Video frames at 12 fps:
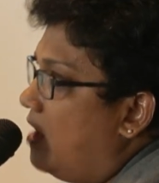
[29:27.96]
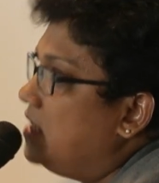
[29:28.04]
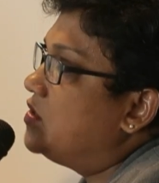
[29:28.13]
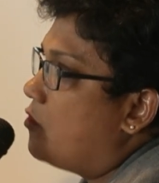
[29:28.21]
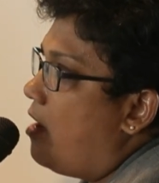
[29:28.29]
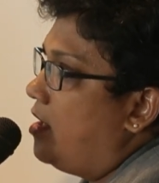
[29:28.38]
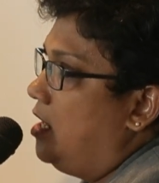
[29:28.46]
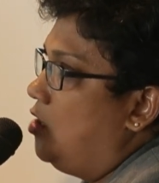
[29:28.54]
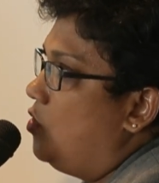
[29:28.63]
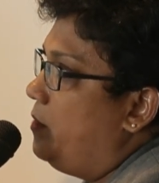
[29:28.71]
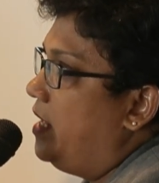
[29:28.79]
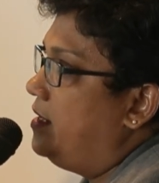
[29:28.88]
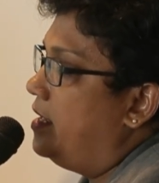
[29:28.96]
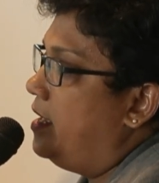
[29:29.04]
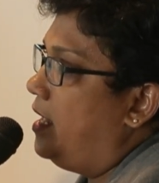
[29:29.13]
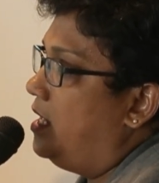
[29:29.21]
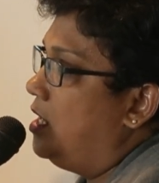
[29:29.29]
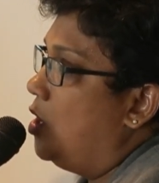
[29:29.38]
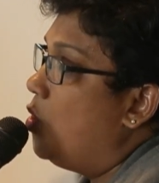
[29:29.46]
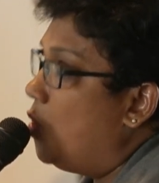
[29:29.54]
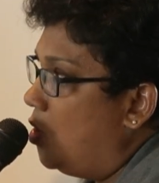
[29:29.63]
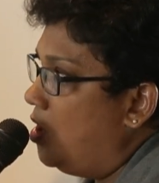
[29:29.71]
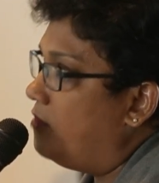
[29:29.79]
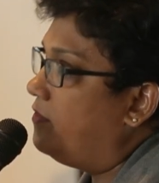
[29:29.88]
square kilometer in
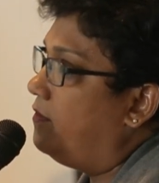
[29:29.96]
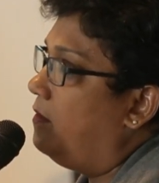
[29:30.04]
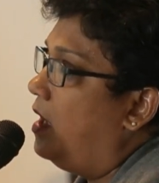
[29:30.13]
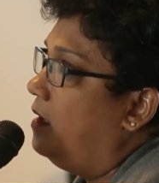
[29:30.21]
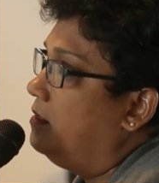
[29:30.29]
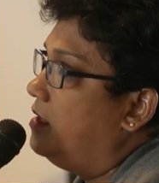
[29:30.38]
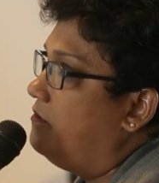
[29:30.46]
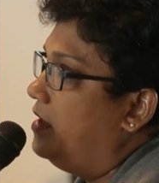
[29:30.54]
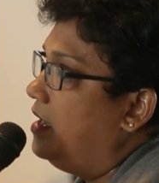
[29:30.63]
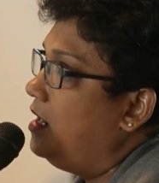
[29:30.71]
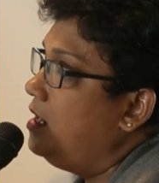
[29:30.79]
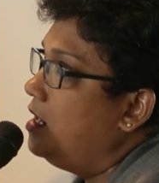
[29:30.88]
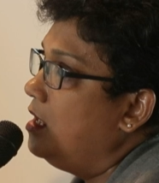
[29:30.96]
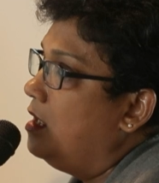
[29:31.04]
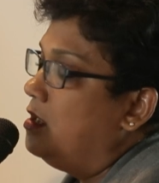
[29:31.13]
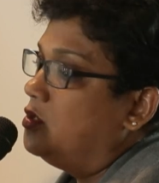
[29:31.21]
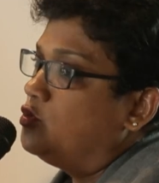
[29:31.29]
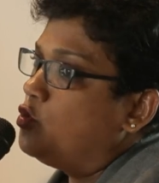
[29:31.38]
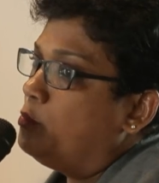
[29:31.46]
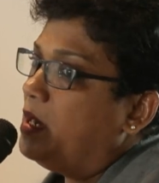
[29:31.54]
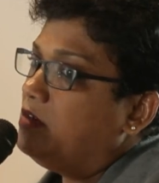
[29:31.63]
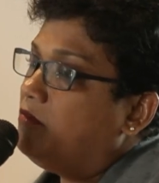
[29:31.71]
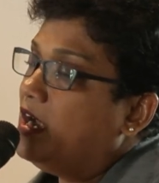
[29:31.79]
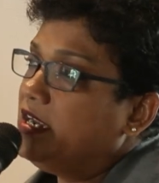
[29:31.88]
whole of the world. So,
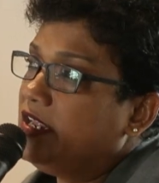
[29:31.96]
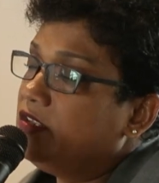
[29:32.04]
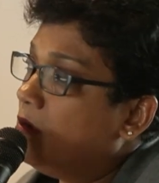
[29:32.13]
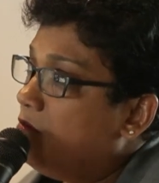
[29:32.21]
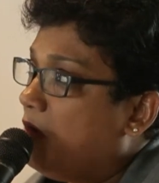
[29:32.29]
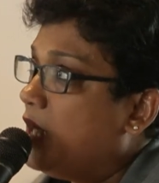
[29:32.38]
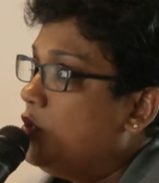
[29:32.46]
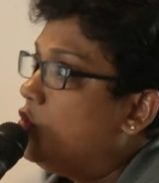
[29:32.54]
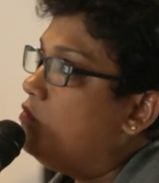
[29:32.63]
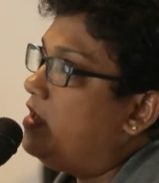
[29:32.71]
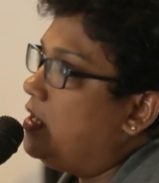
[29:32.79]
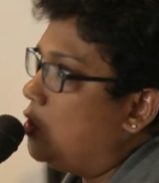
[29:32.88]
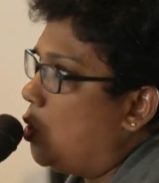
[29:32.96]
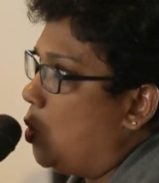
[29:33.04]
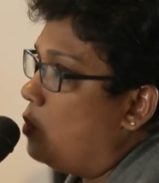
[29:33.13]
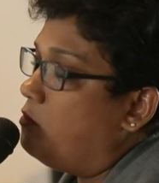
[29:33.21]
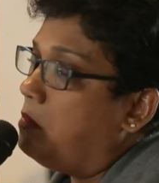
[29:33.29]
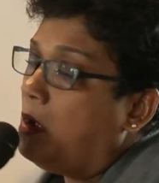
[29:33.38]
but what do we know?